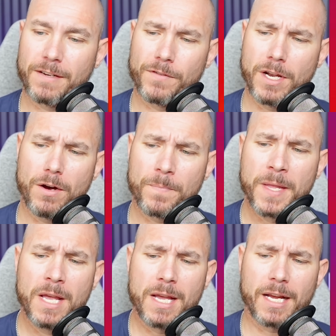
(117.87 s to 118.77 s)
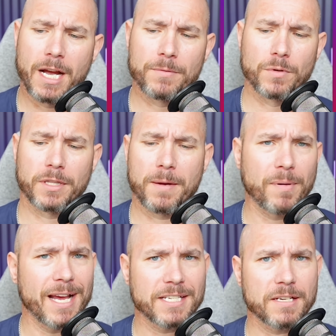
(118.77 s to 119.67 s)
If you don't, it comes with a
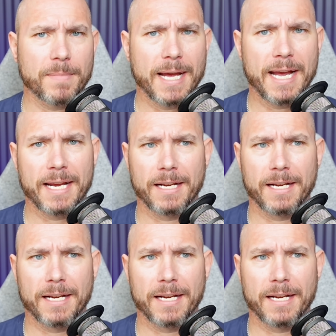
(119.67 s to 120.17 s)
plastic bag,